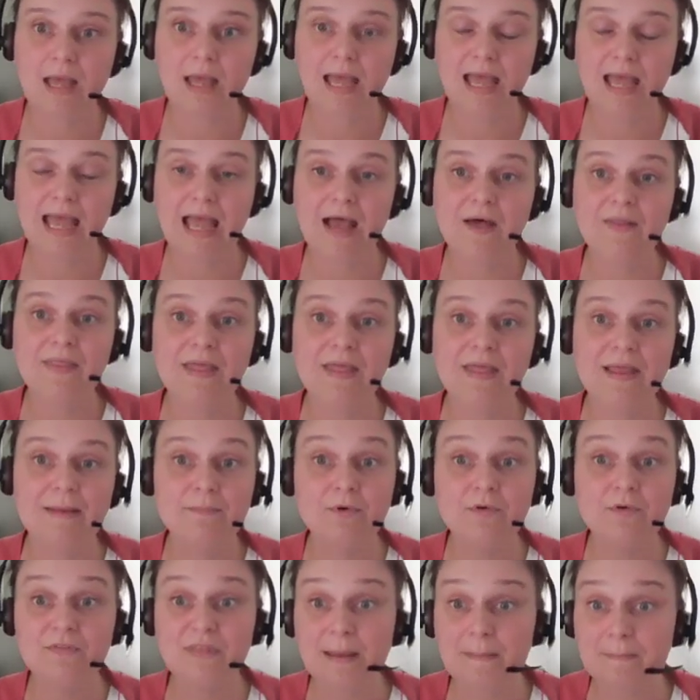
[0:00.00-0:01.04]
how they
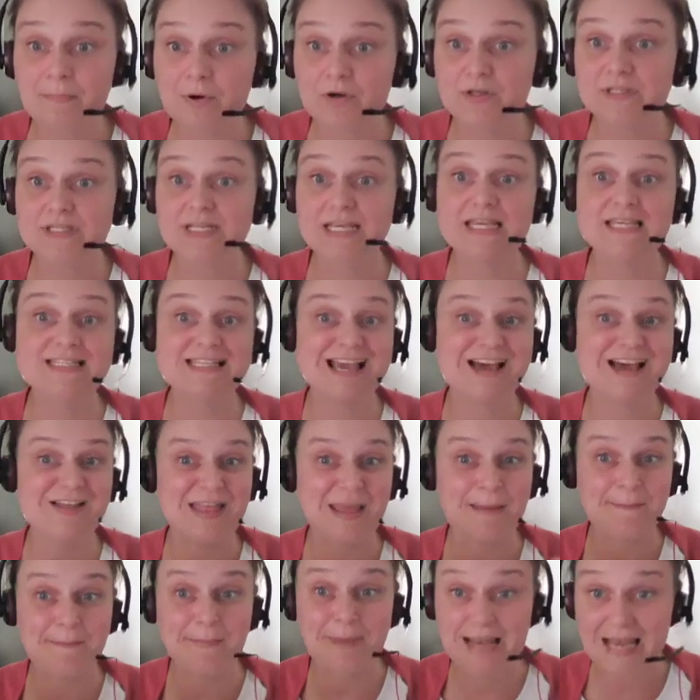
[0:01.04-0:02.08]
move their bodies, how
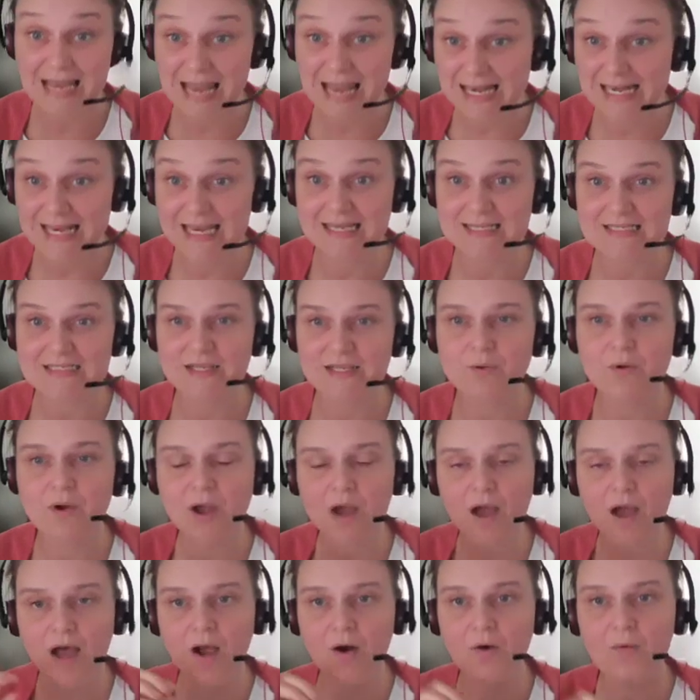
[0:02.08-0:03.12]
they're planning. So
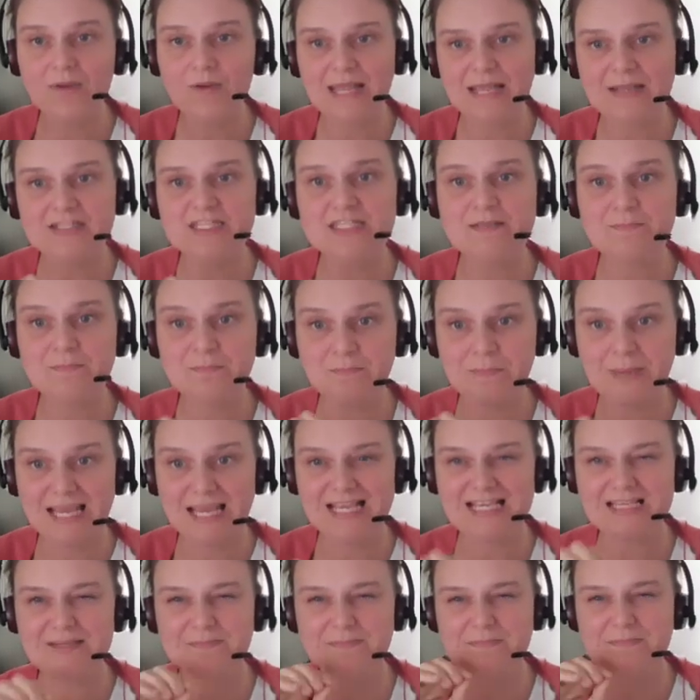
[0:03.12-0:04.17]
I will then pick
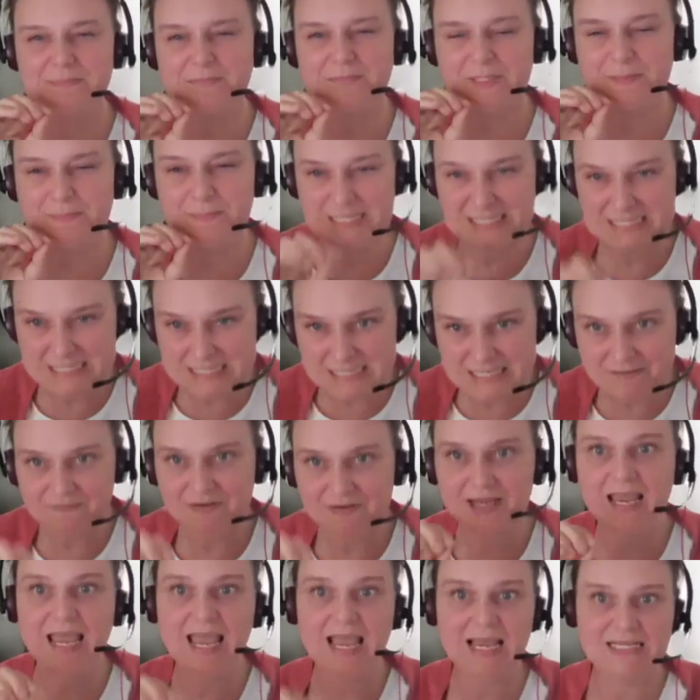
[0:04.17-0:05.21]

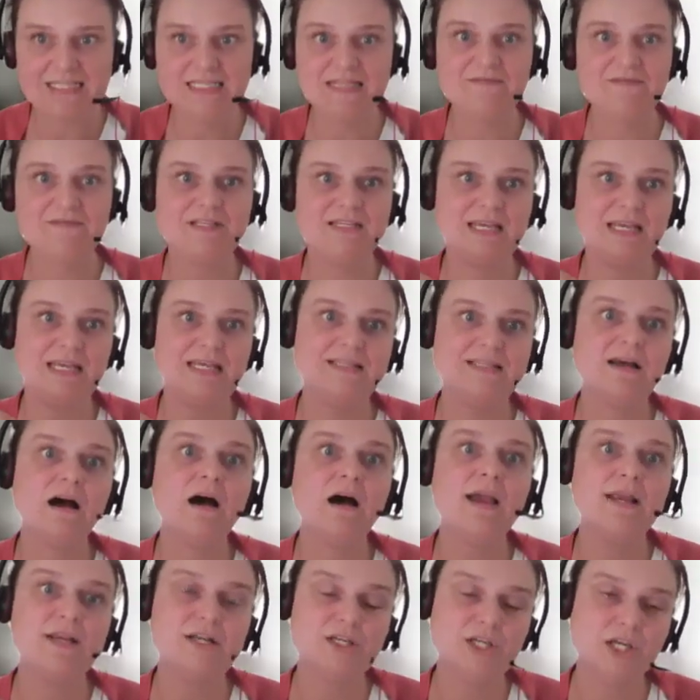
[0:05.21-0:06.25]
specific activities
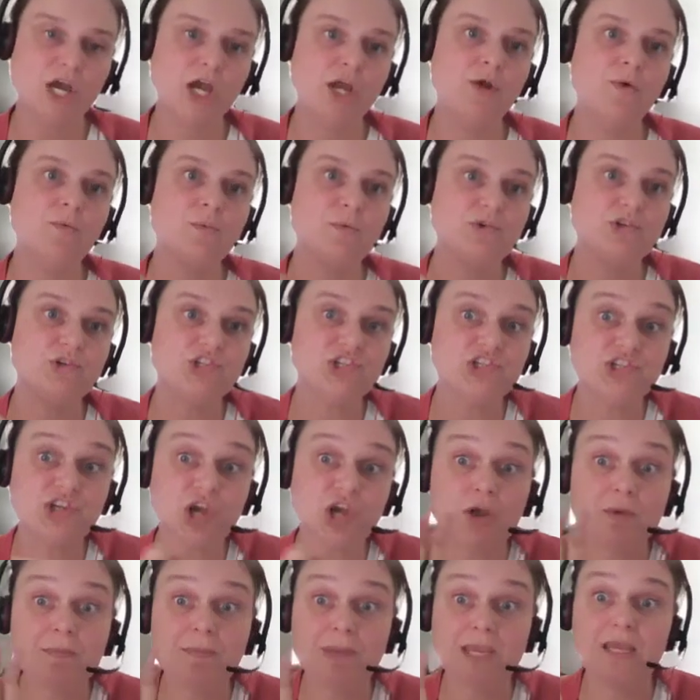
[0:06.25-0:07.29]
I know will
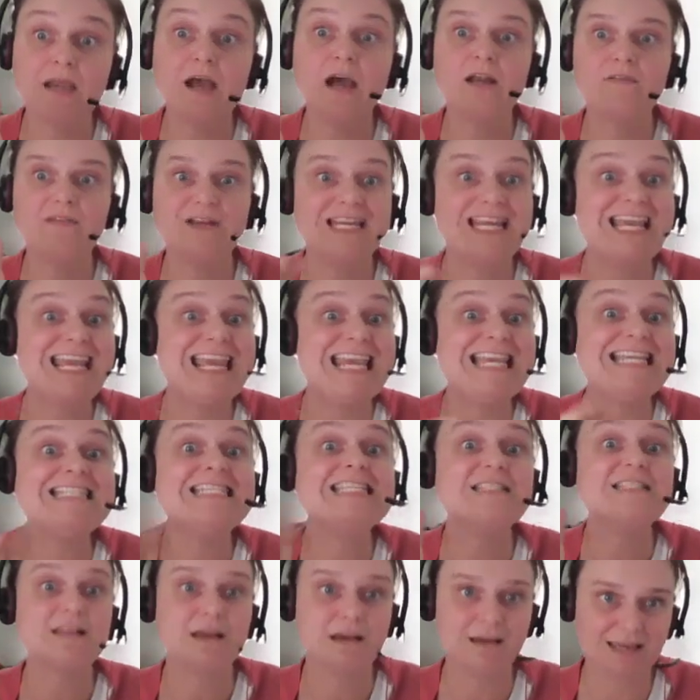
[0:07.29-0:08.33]
show me kind of an
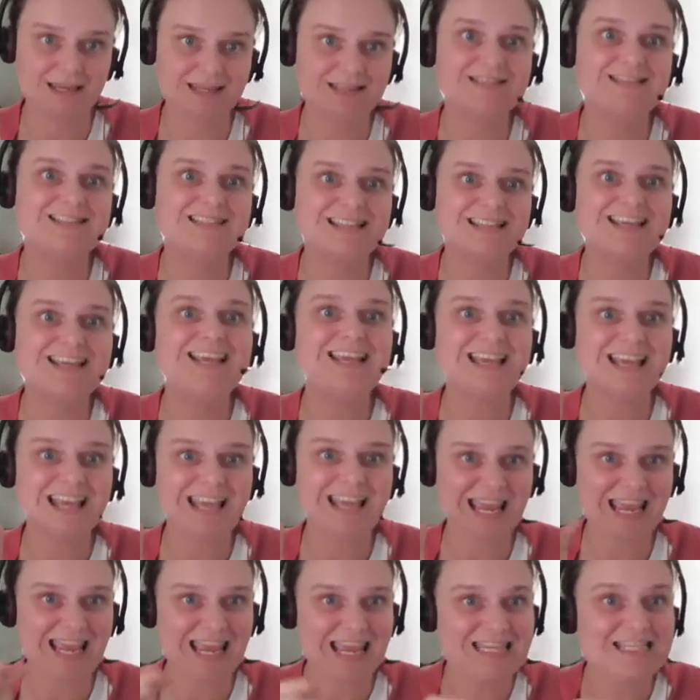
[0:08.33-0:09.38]
insight
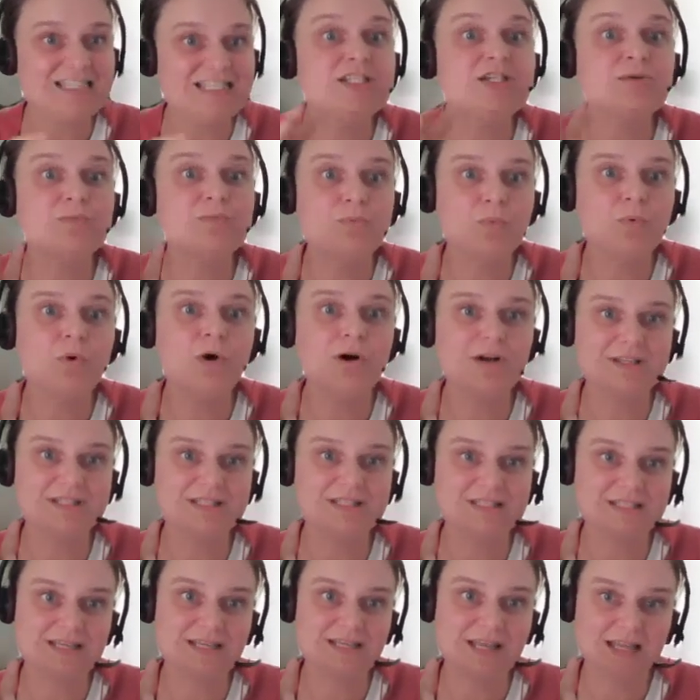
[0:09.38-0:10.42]
into
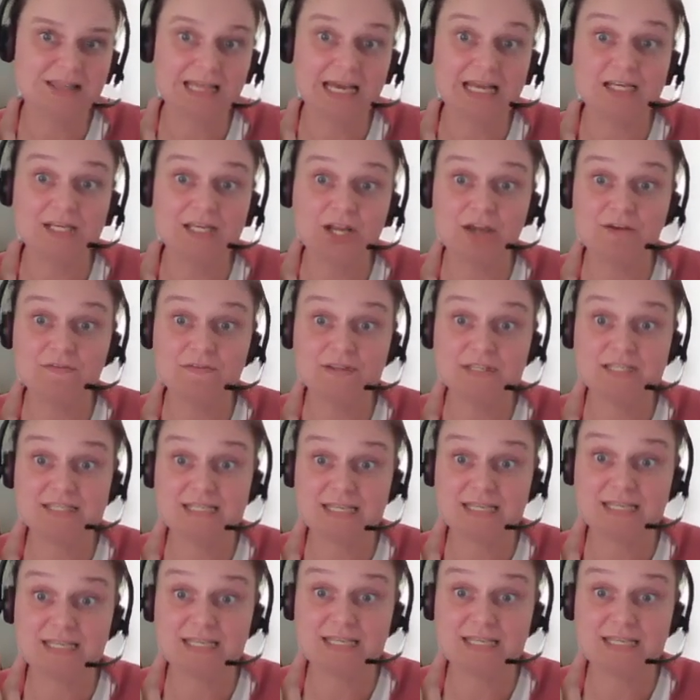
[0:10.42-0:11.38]
what that nervous